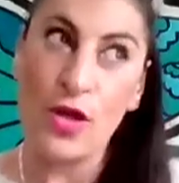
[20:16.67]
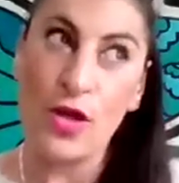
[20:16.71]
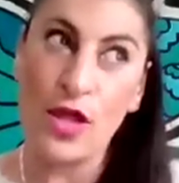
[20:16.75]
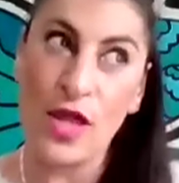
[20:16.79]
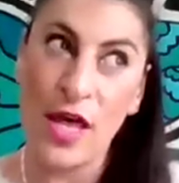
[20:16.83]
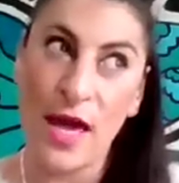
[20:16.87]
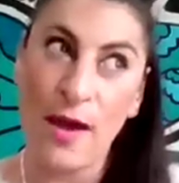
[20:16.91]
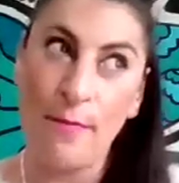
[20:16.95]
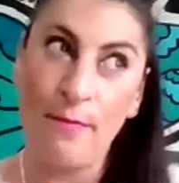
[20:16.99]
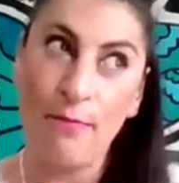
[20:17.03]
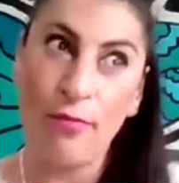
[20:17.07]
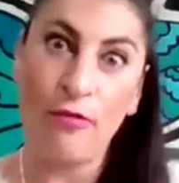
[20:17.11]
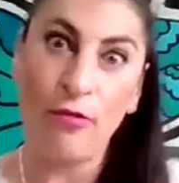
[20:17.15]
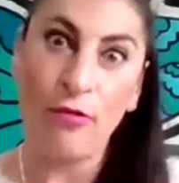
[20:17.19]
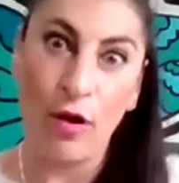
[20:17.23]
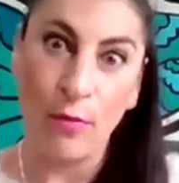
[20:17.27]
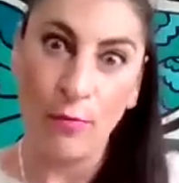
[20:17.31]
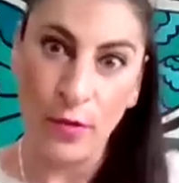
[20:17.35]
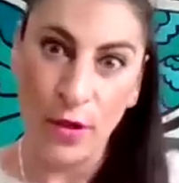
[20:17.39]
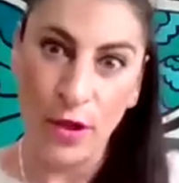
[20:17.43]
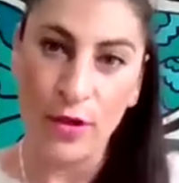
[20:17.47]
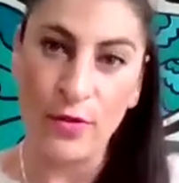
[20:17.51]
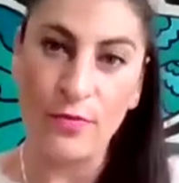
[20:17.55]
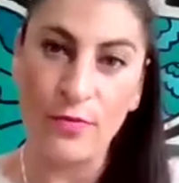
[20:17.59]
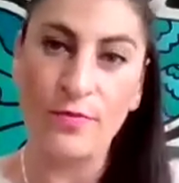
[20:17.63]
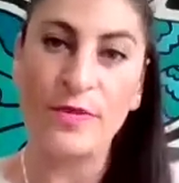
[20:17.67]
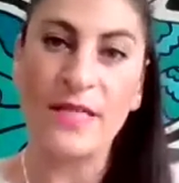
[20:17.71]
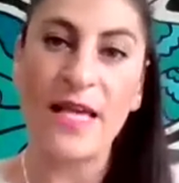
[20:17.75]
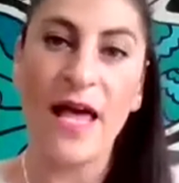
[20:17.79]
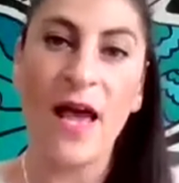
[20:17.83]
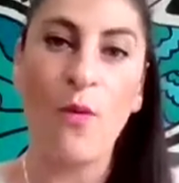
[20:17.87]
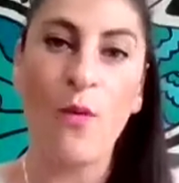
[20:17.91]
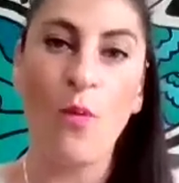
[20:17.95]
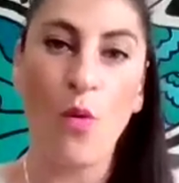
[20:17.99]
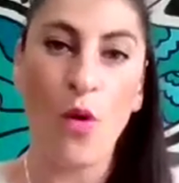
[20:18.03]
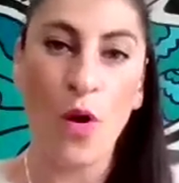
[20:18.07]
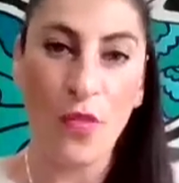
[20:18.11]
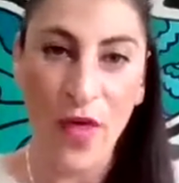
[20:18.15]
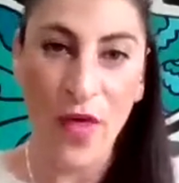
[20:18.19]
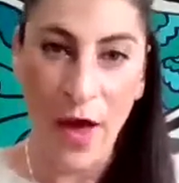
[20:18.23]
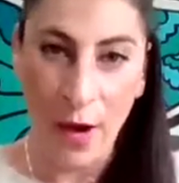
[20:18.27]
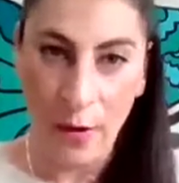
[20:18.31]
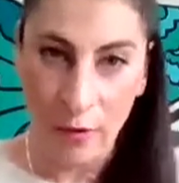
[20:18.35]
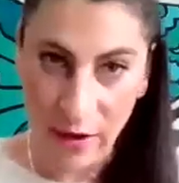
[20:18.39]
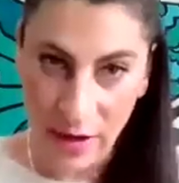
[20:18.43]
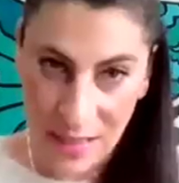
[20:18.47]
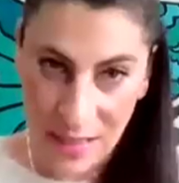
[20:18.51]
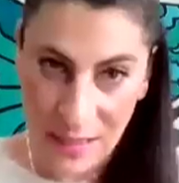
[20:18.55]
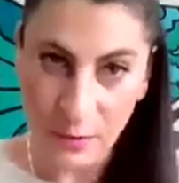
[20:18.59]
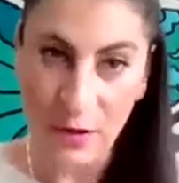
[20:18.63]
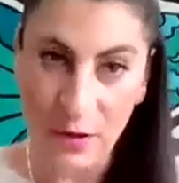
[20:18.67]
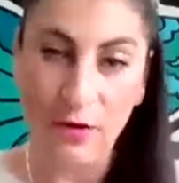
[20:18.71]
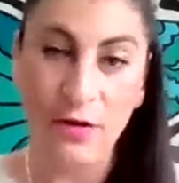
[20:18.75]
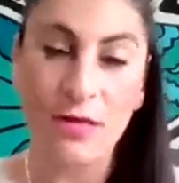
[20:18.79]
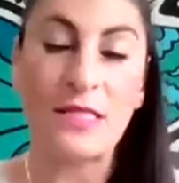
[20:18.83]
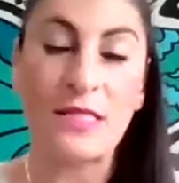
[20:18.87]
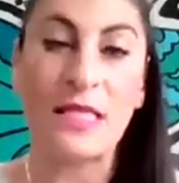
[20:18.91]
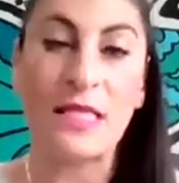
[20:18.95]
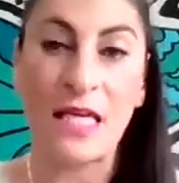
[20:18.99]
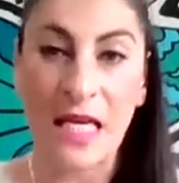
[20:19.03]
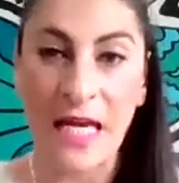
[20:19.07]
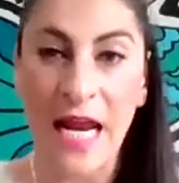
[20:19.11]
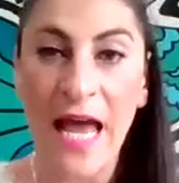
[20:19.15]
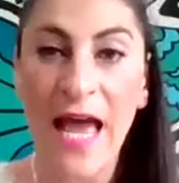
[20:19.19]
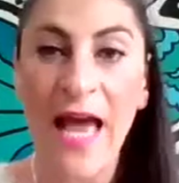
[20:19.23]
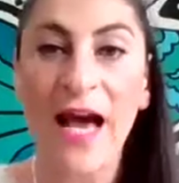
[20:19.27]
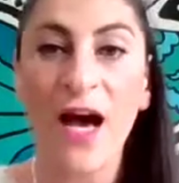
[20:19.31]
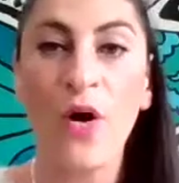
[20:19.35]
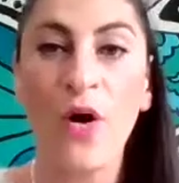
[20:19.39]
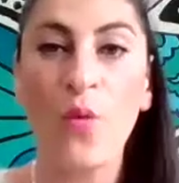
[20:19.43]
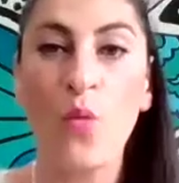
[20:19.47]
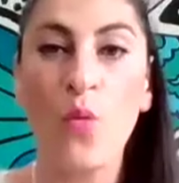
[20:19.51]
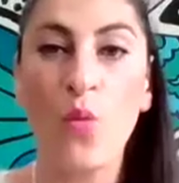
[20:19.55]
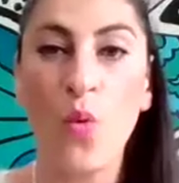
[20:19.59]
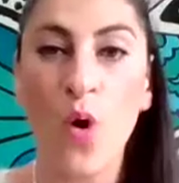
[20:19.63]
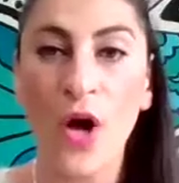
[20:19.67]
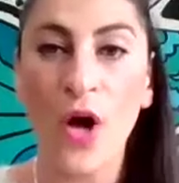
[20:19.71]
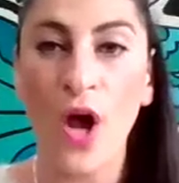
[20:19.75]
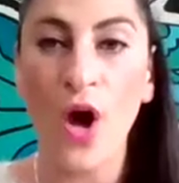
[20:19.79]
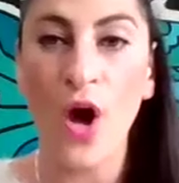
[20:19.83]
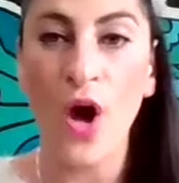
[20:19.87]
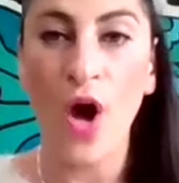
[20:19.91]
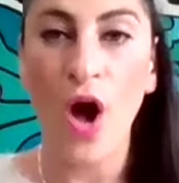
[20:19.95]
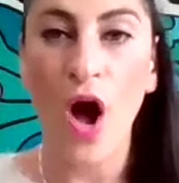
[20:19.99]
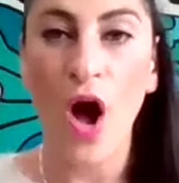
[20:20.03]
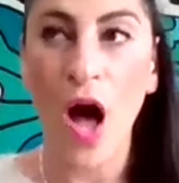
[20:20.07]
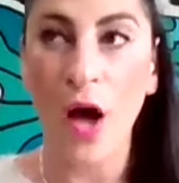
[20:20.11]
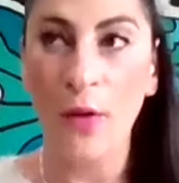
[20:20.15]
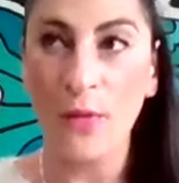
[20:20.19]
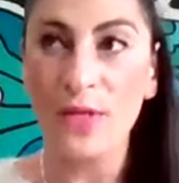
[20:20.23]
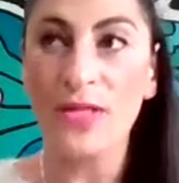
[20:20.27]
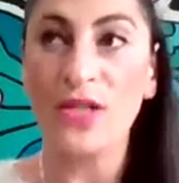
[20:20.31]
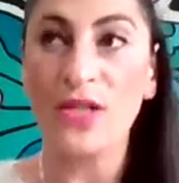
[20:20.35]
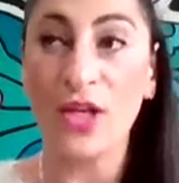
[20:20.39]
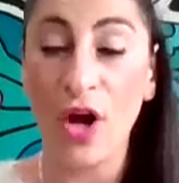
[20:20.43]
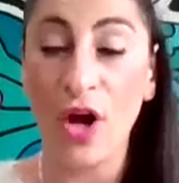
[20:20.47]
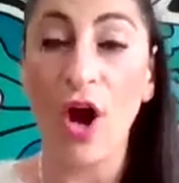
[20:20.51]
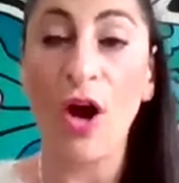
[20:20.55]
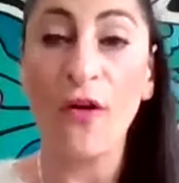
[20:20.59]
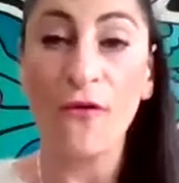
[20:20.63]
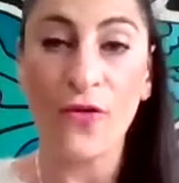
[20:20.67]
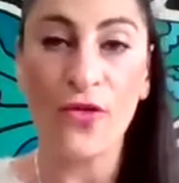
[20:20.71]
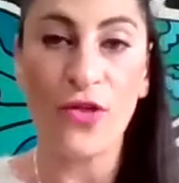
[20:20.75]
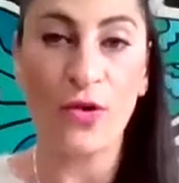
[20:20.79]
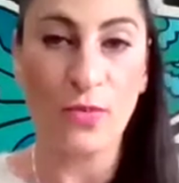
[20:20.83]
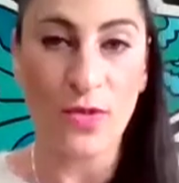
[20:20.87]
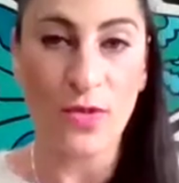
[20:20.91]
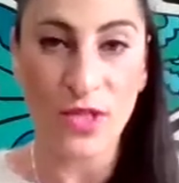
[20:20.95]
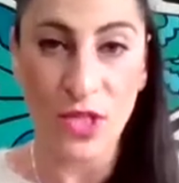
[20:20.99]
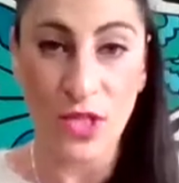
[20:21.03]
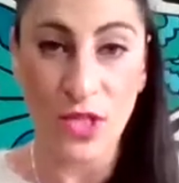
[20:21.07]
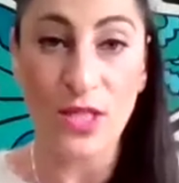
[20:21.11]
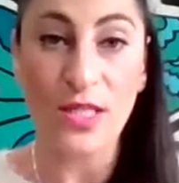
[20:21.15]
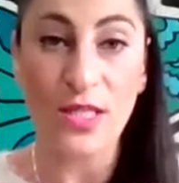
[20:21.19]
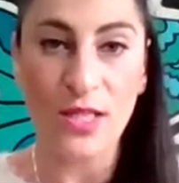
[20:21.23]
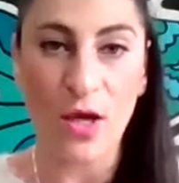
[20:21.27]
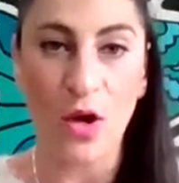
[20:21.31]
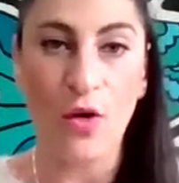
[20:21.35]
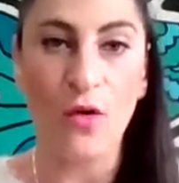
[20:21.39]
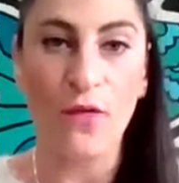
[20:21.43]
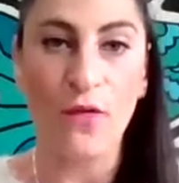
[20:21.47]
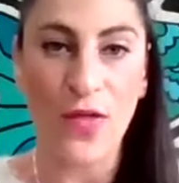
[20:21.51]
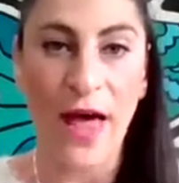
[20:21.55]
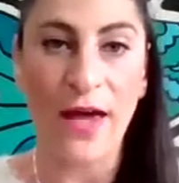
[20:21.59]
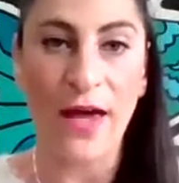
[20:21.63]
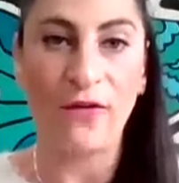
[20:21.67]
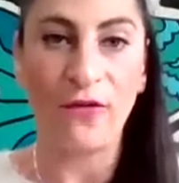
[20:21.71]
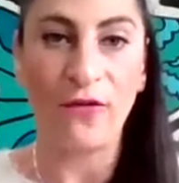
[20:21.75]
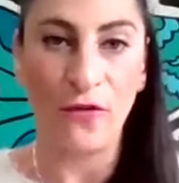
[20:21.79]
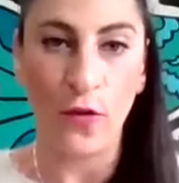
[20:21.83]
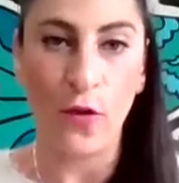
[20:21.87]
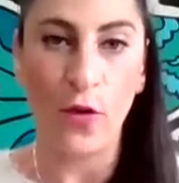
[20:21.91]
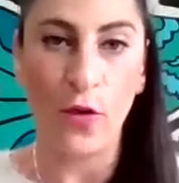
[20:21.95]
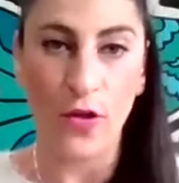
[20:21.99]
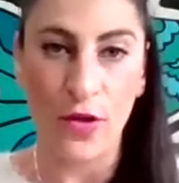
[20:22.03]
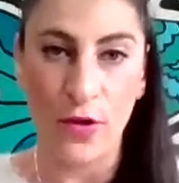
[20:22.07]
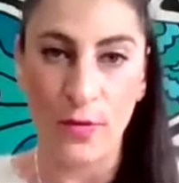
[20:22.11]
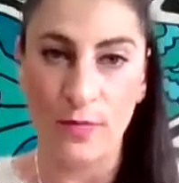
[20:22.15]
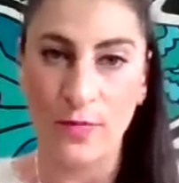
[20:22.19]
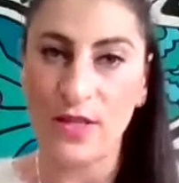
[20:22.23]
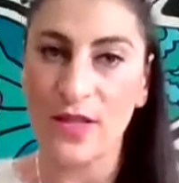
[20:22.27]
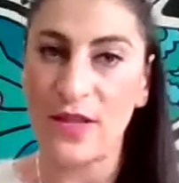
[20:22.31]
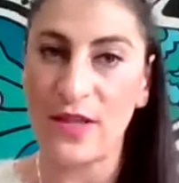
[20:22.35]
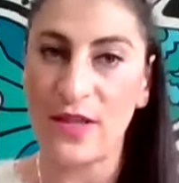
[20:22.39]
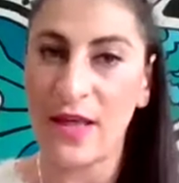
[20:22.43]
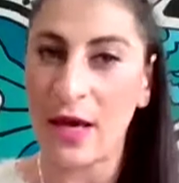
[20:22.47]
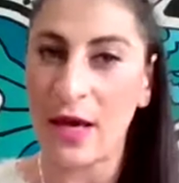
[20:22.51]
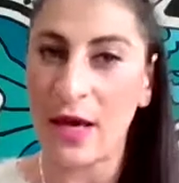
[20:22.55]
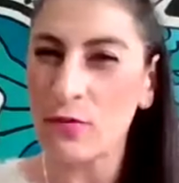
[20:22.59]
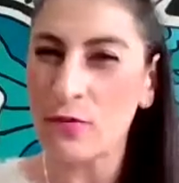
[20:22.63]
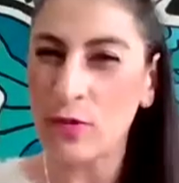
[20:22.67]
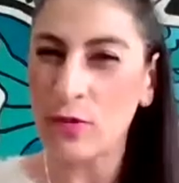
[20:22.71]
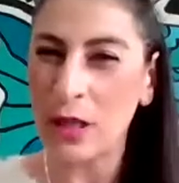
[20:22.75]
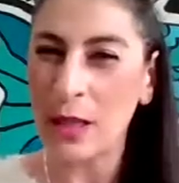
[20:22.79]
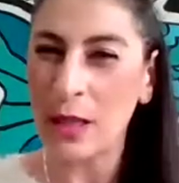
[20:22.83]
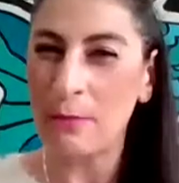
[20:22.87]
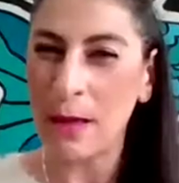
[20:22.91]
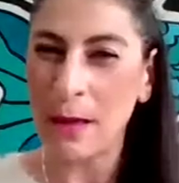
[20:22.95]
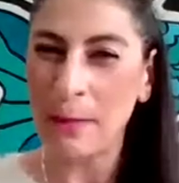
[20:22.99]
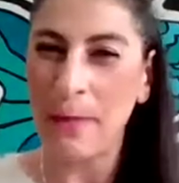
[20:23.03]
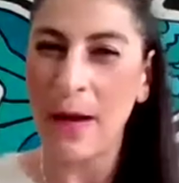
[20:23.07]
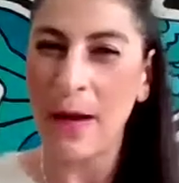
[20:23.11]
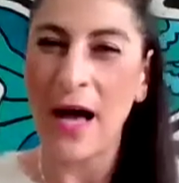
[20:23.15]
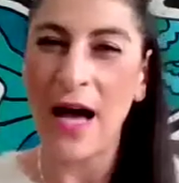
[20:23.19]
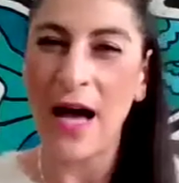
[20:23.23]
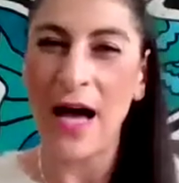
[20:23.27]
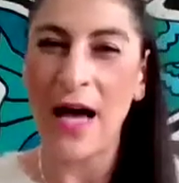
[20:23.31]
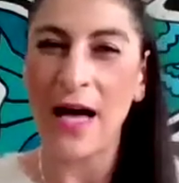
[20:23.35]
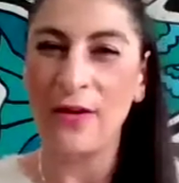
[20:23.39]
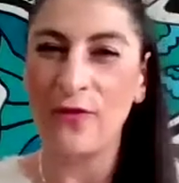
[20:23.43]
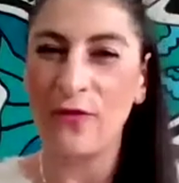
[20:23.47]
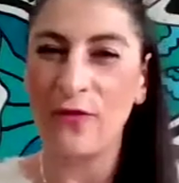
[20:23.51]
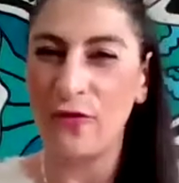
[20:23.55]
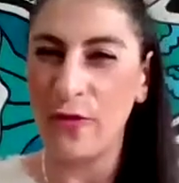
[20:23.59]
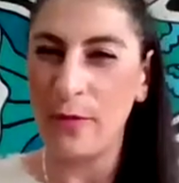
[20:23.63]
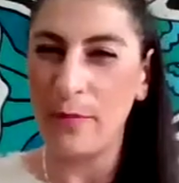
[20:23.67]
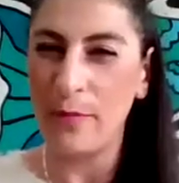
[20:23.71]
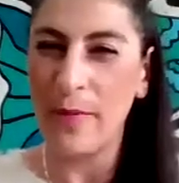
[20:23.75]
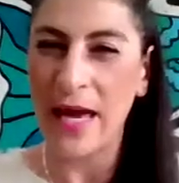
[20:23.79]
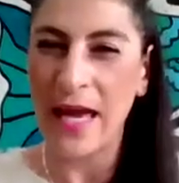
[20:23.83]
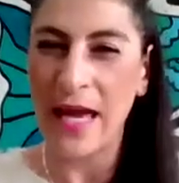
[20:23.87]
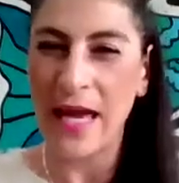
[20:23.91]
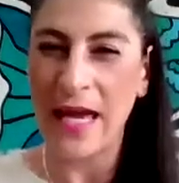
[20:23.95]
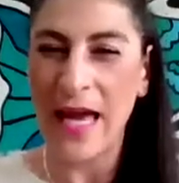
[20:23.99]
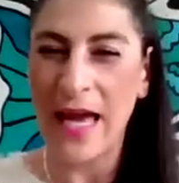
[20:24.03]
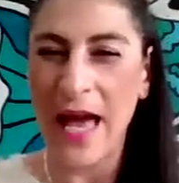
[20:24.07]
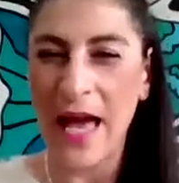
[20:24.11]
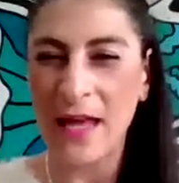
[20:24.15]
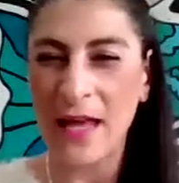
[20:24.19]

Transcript: their problems and what they were experiencing, and how what I was going to offer them was going to solve that for them. So that was a really big part for me.